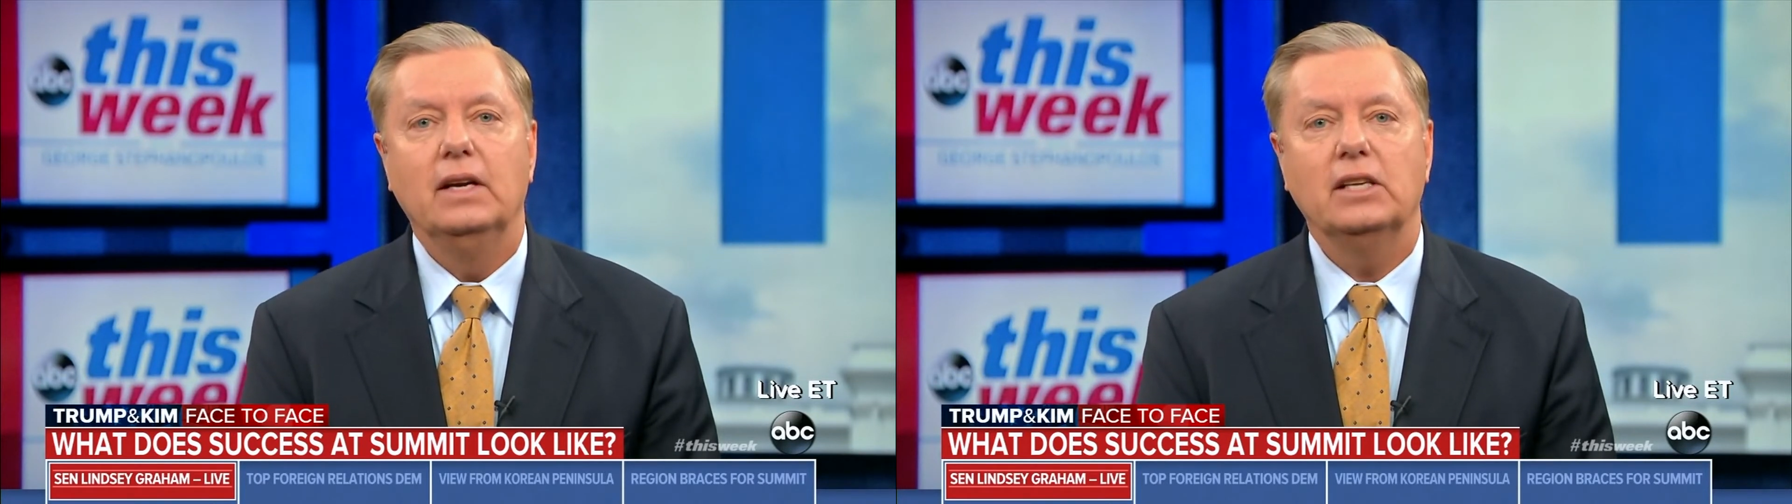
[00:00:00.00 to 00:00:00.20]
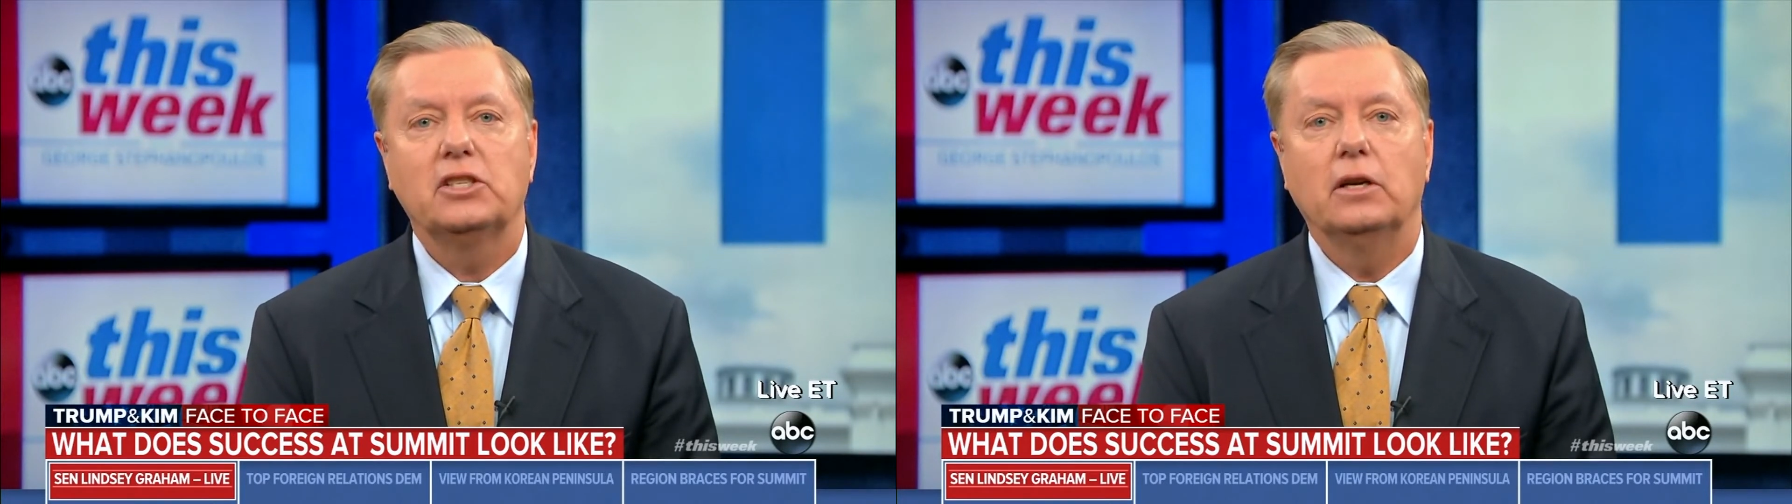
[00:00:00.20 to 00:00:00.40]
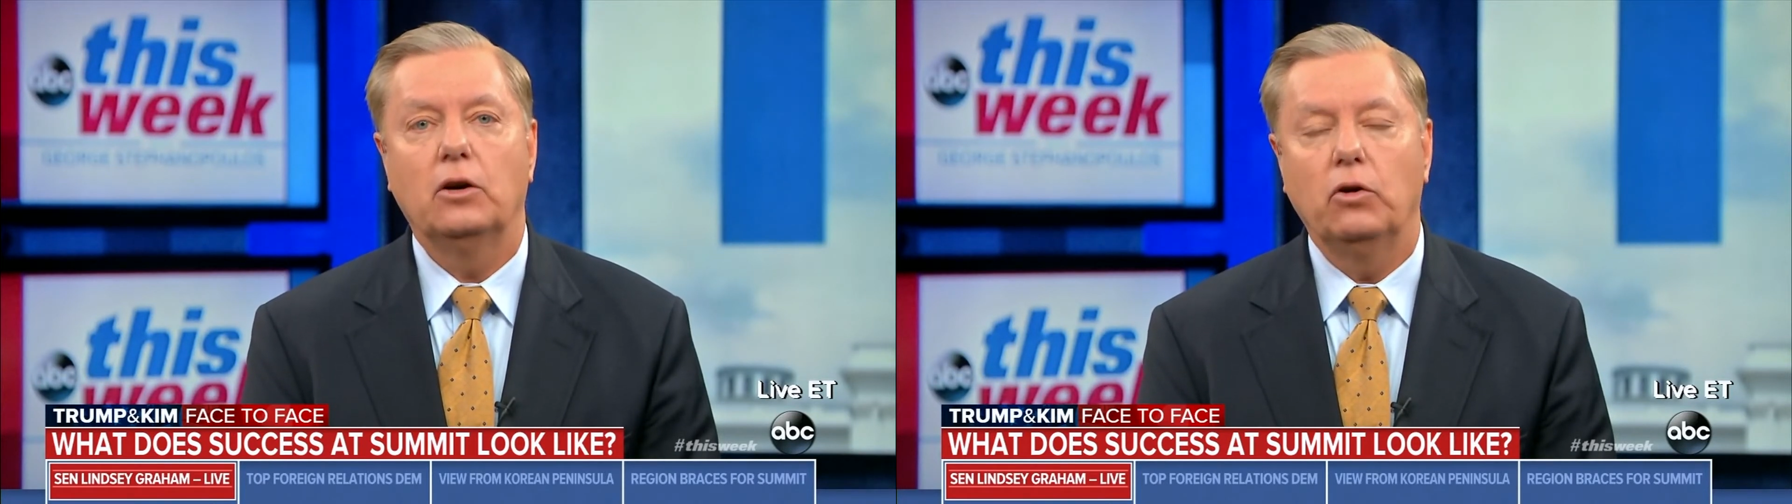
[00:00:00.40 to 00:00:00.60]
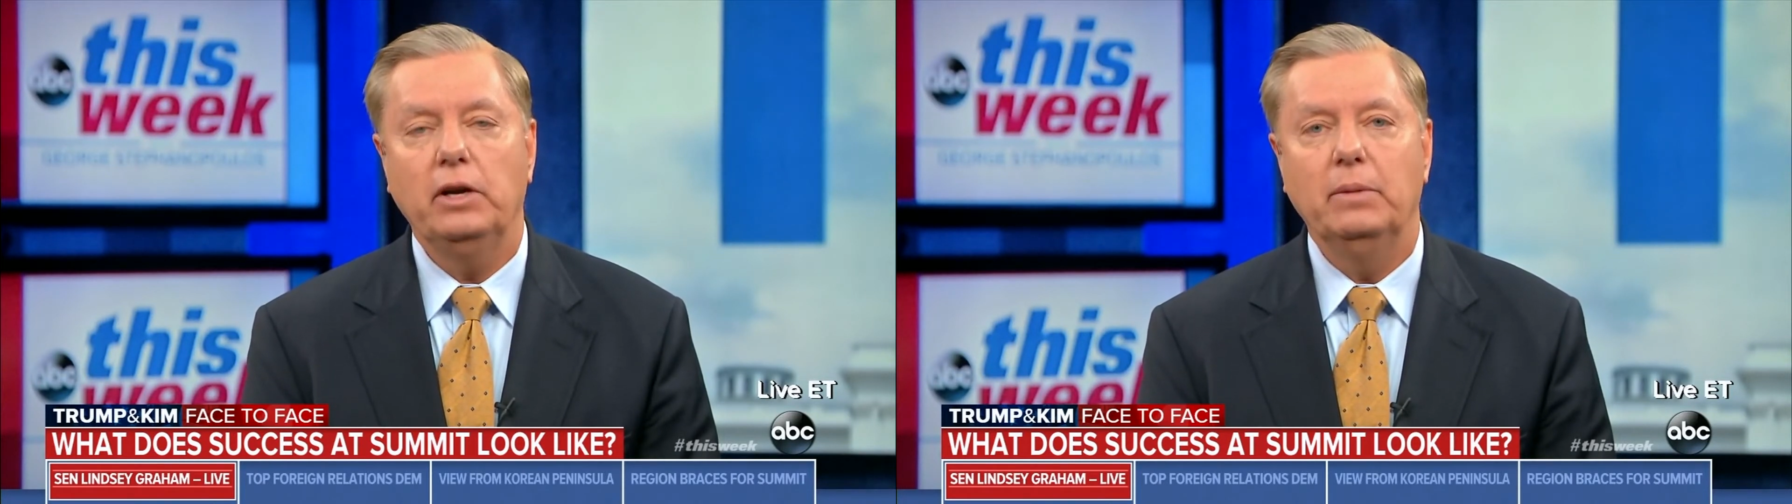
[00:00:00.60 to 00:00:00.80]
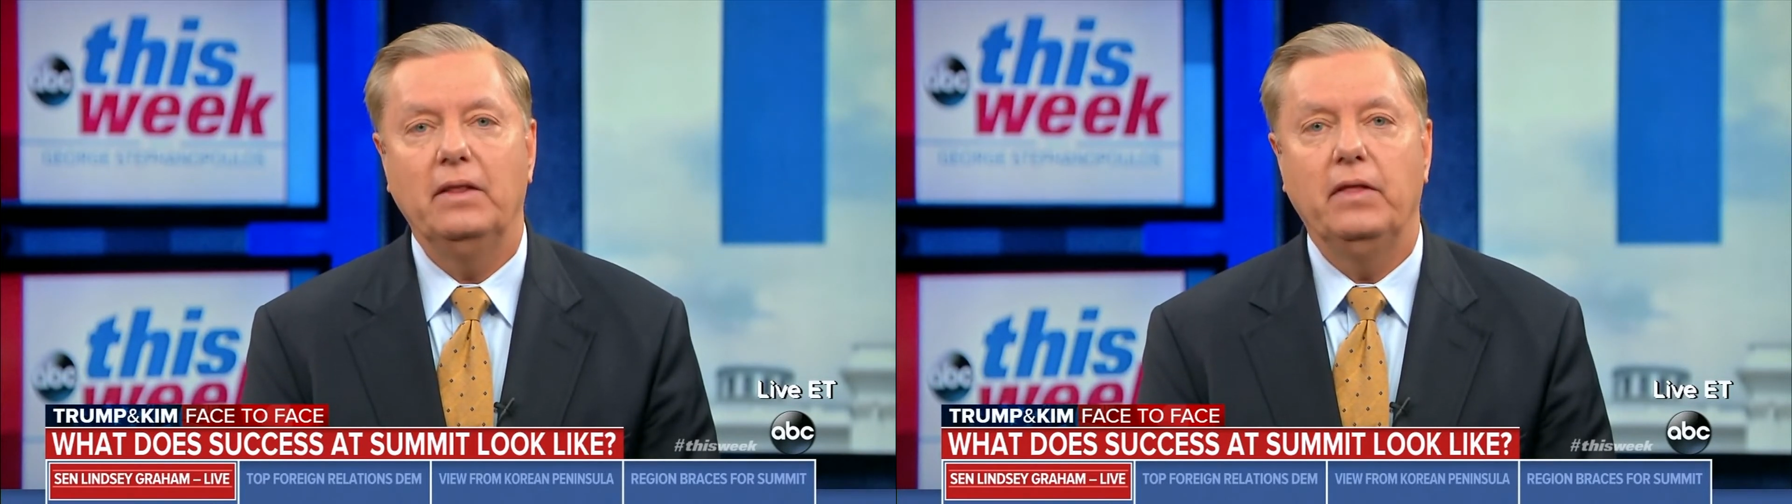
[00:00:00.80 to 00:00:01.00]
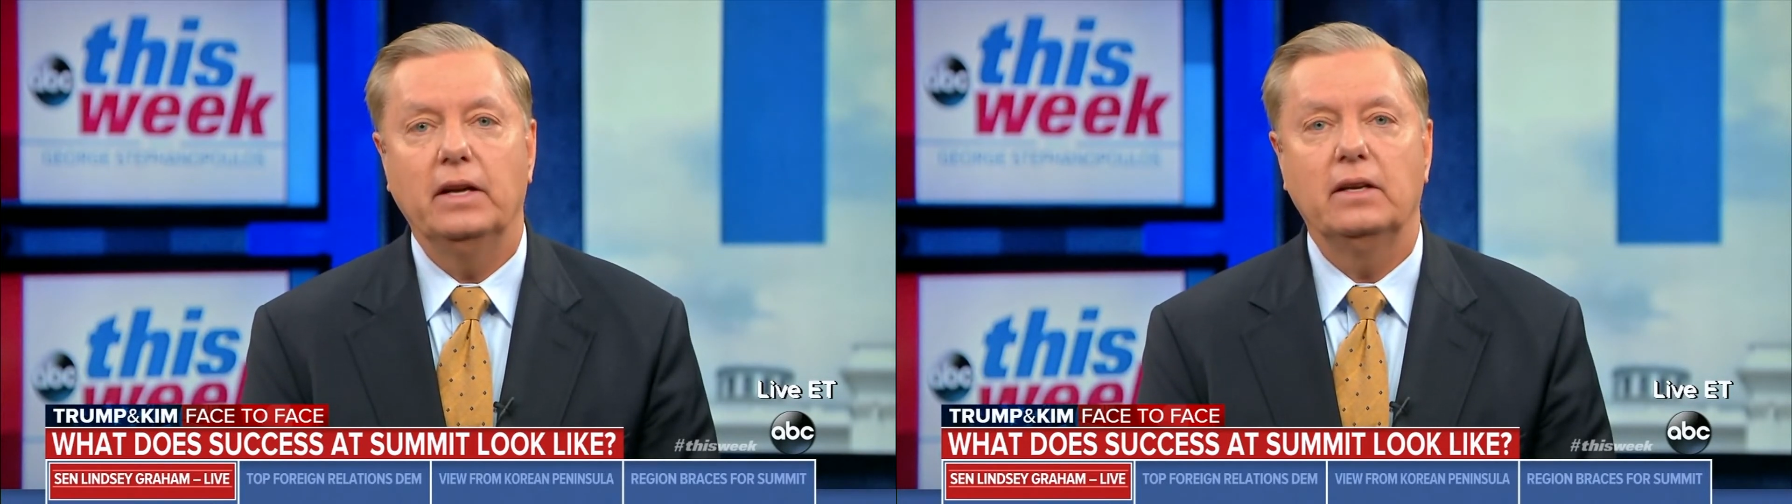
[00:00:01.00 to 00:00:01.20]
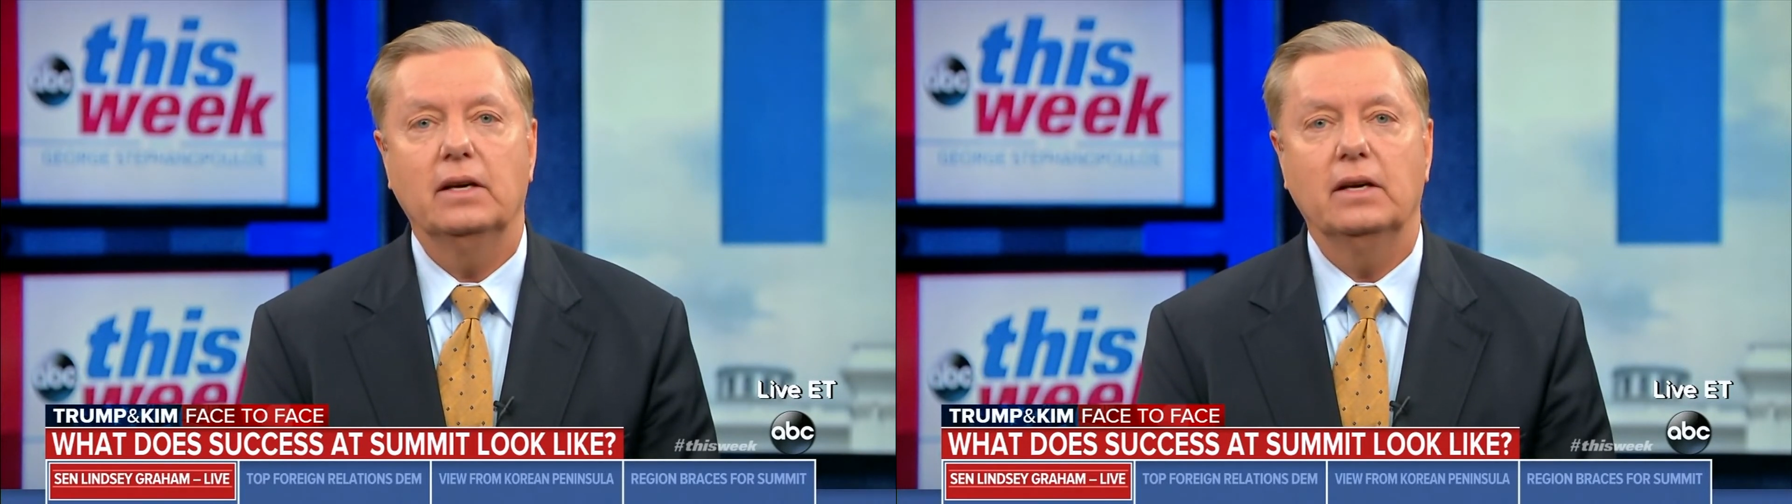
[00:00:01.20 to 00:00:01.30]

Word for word: it's an agreement that